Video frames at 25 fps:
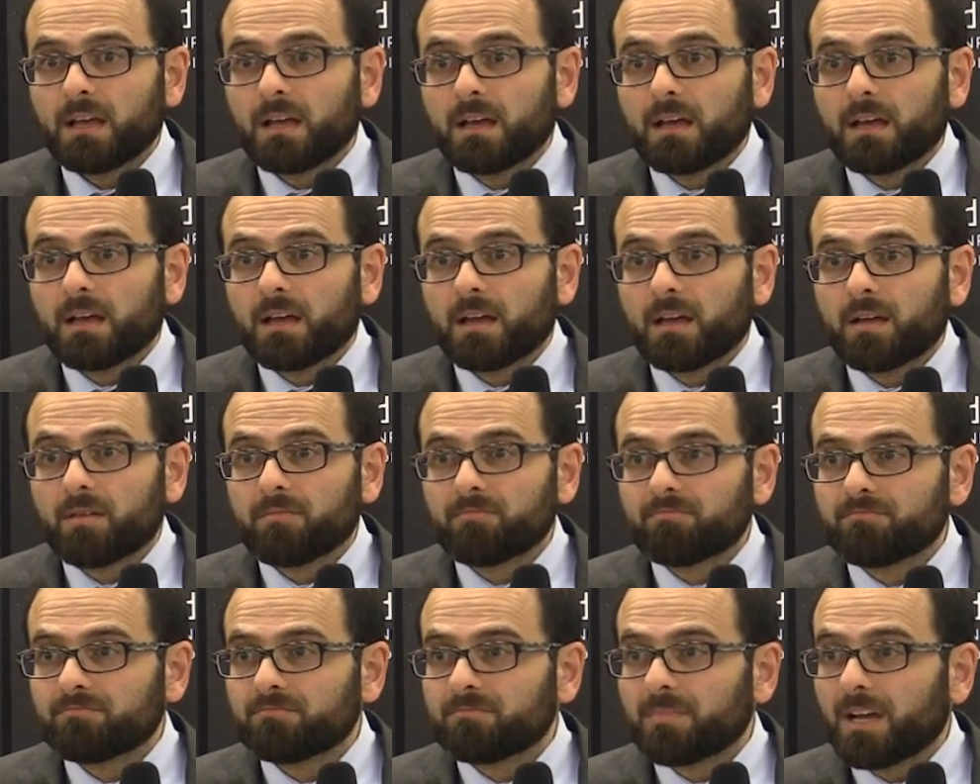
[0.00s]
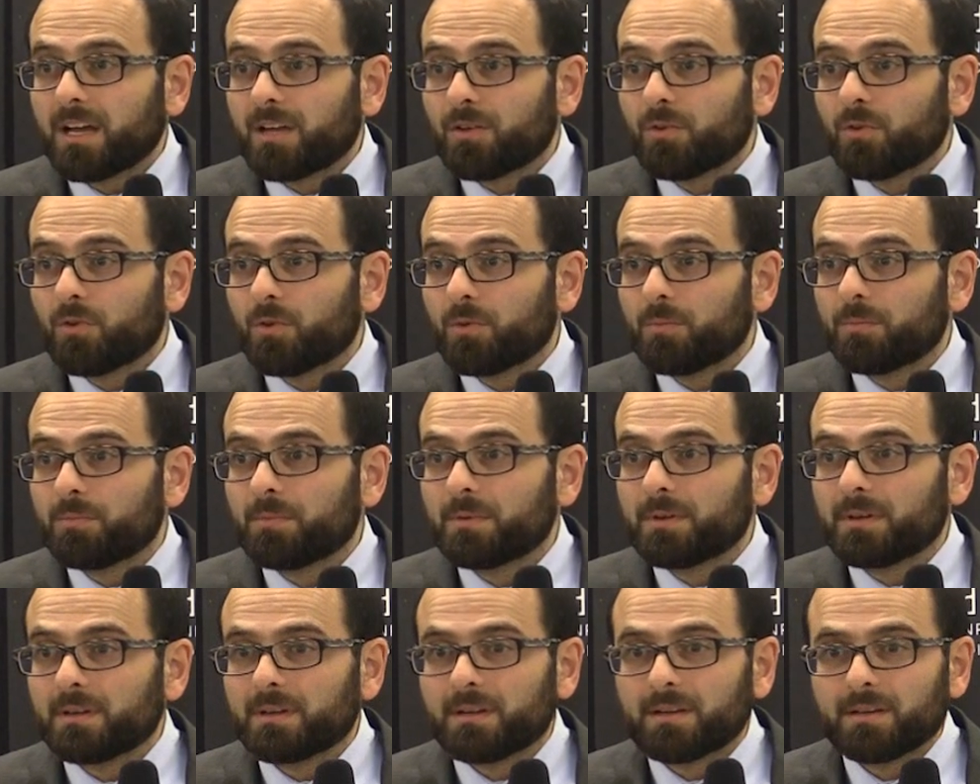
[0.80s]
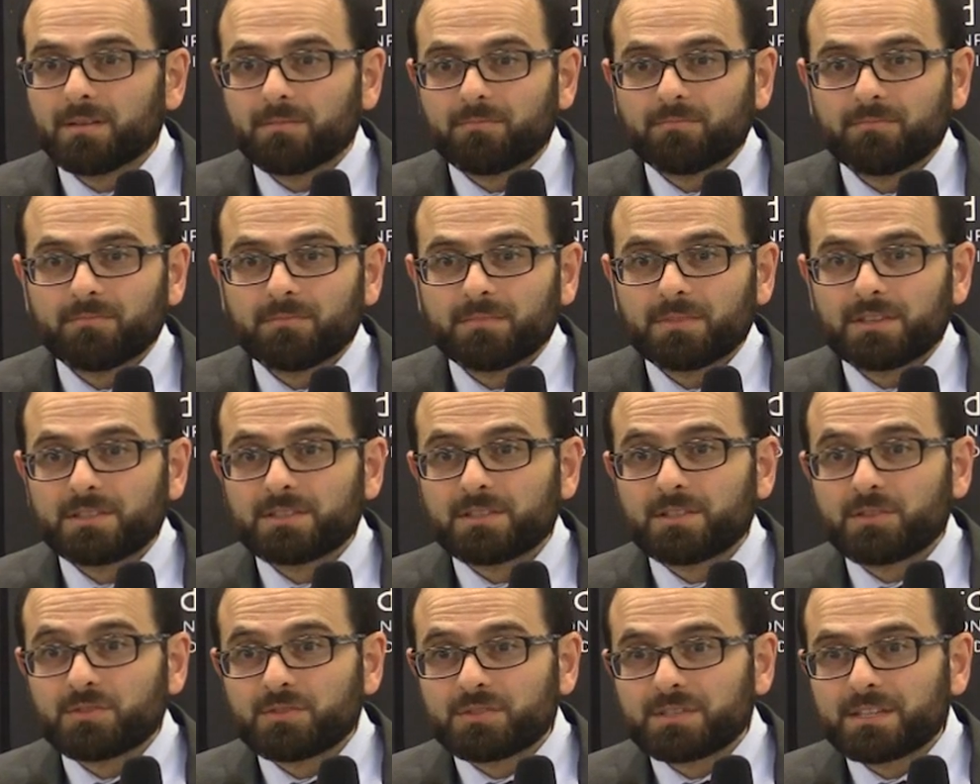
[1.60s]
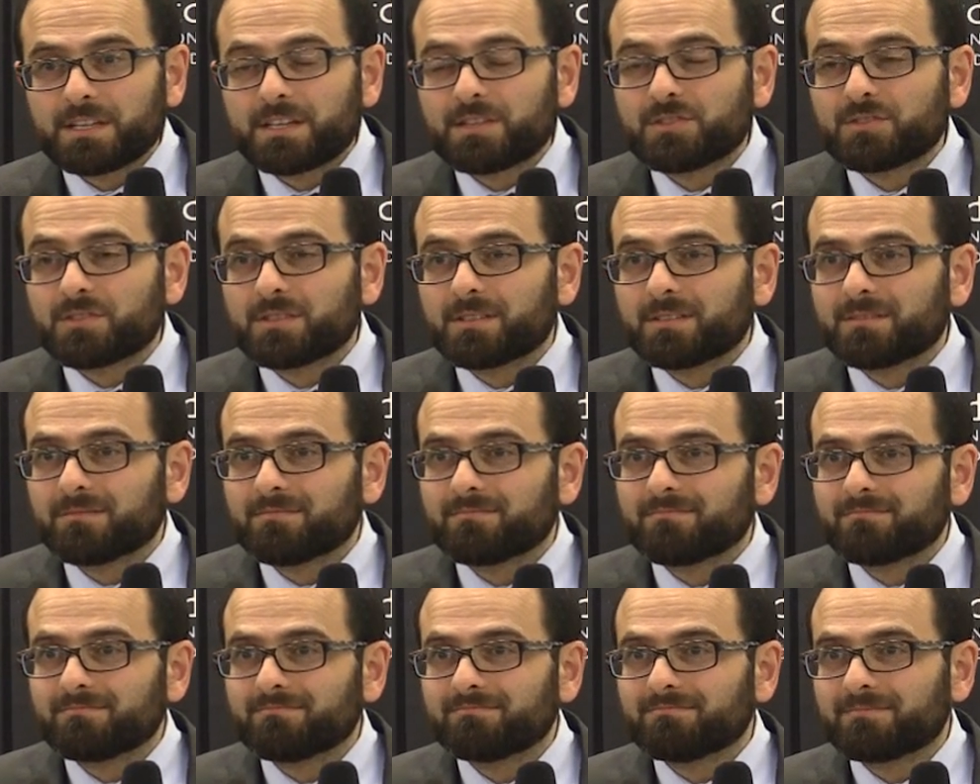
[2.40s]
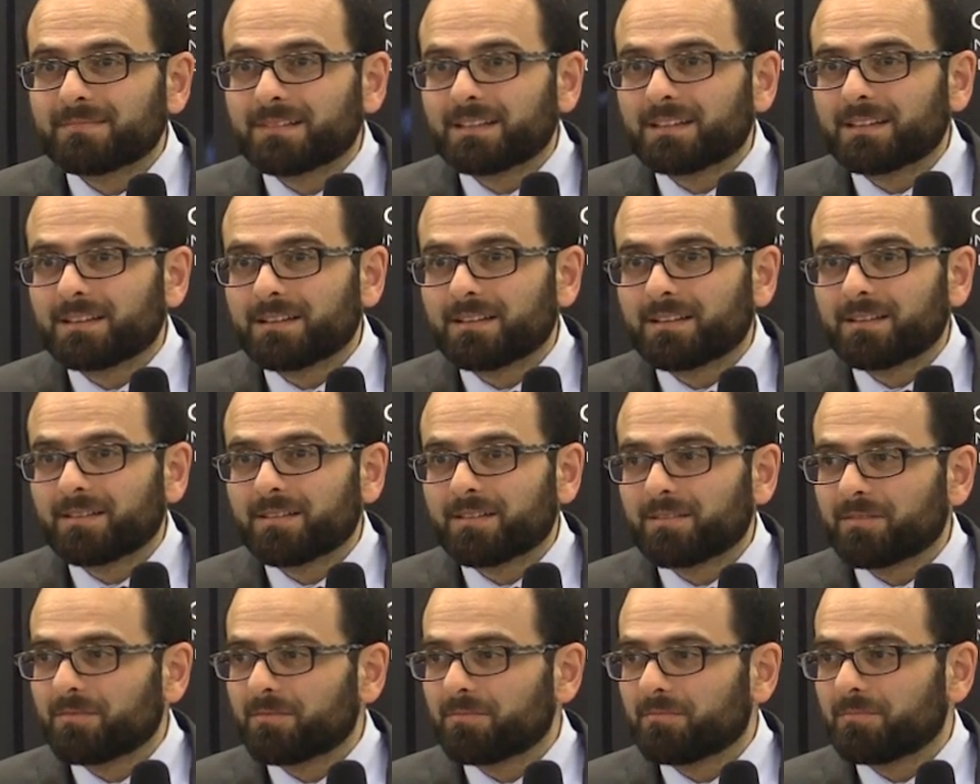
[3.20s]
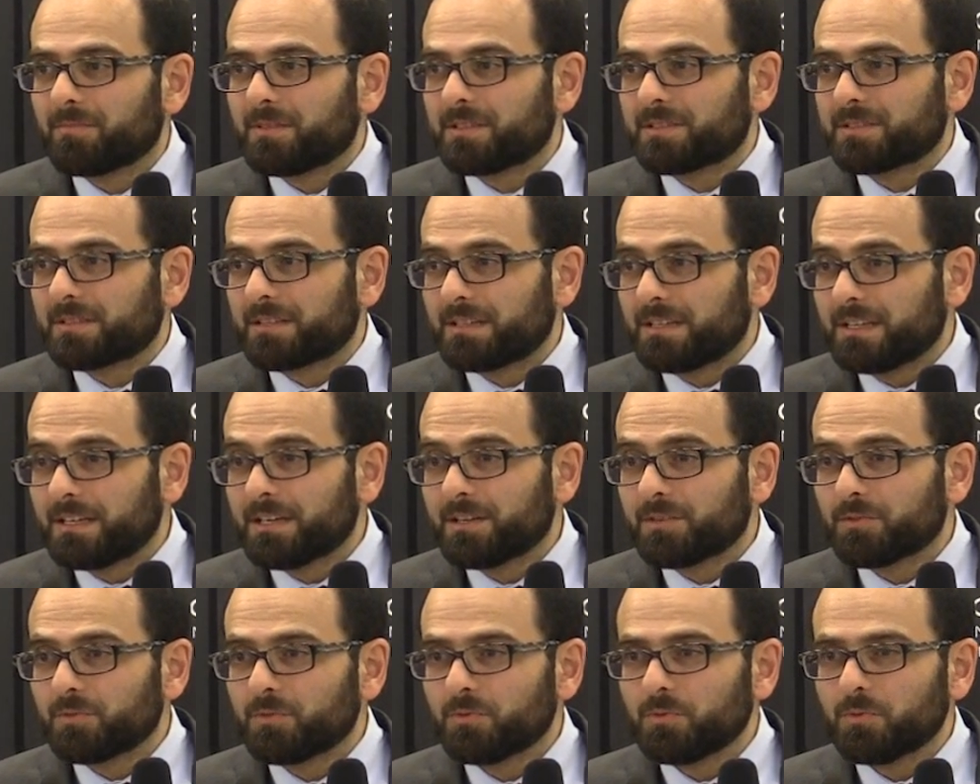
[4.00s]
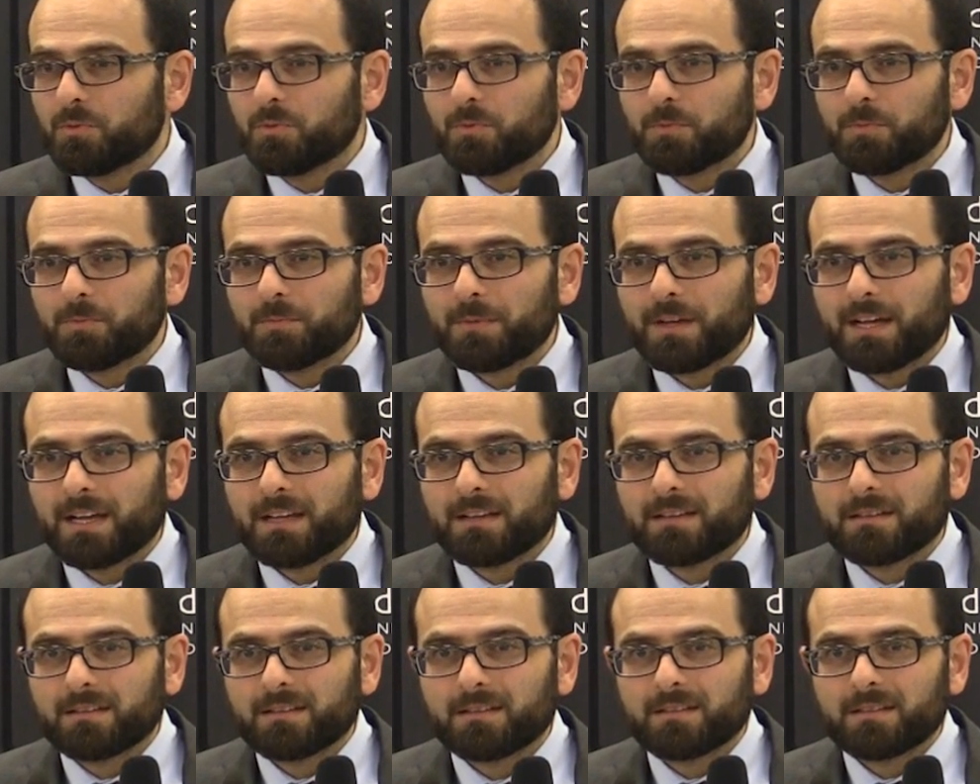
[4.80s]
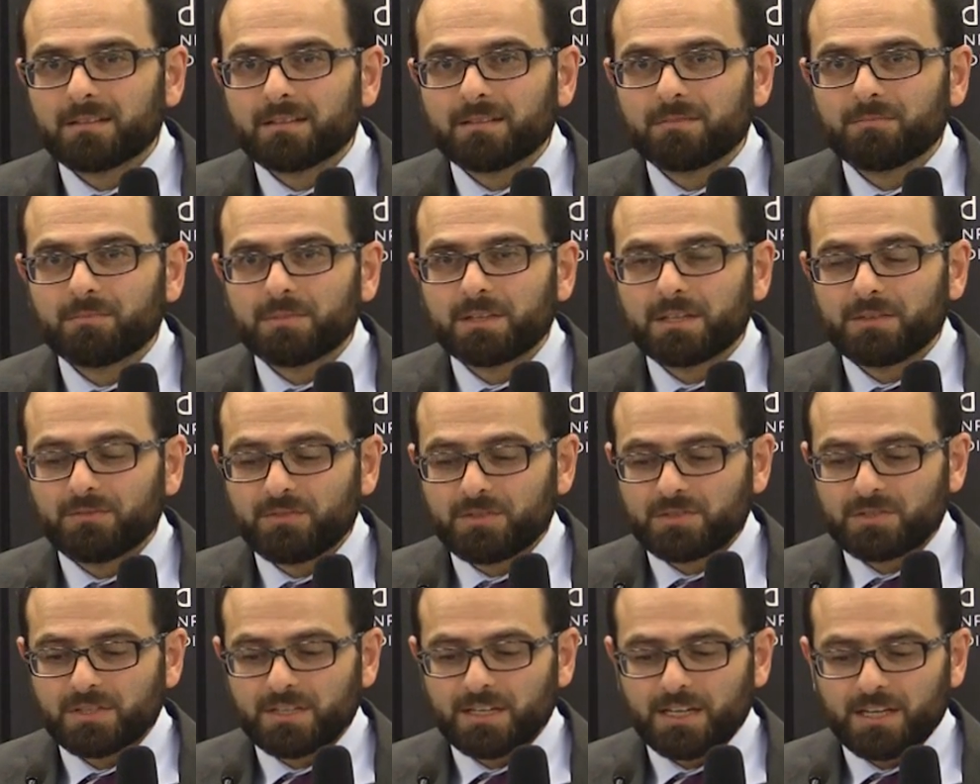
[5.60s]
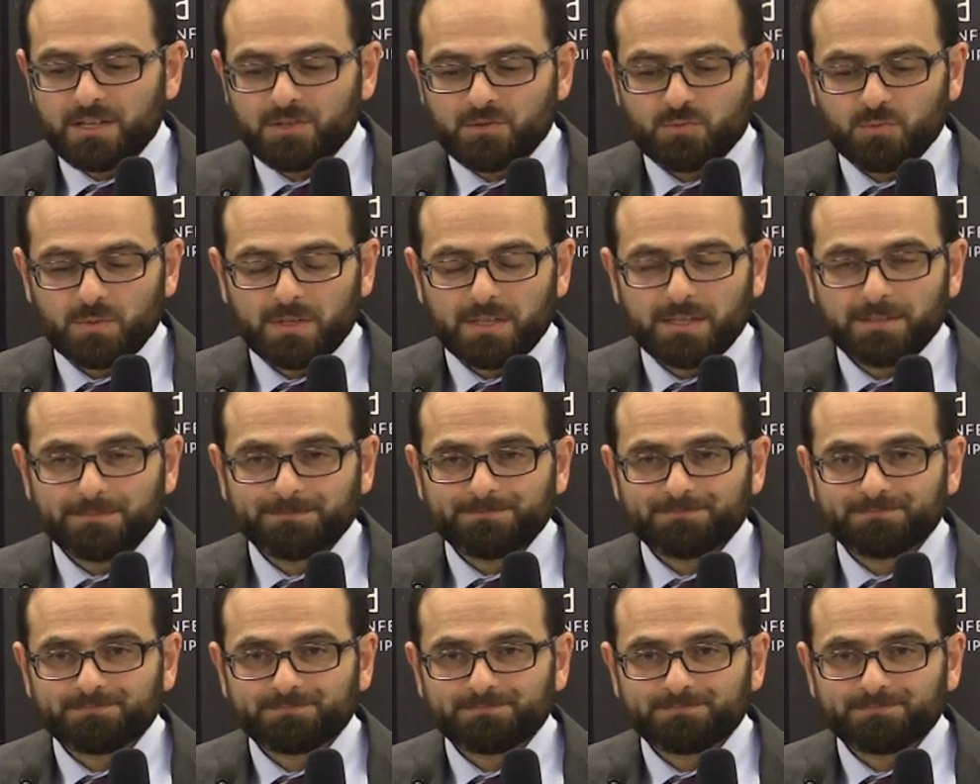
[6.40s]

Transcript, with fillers: Um, I hope um, this illustration uh, is clear to you and uh, beneficial as well.